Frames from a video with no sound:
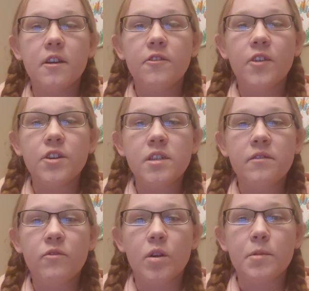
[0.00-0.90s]
First
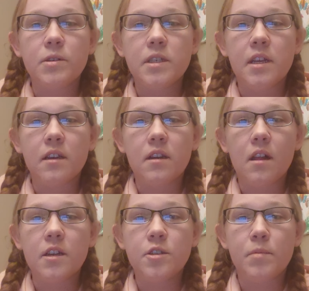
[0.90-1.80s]
and foremost, the
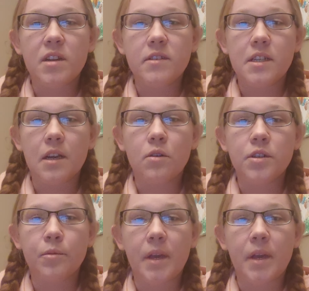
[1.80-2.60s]
acknowledgement of stakeholder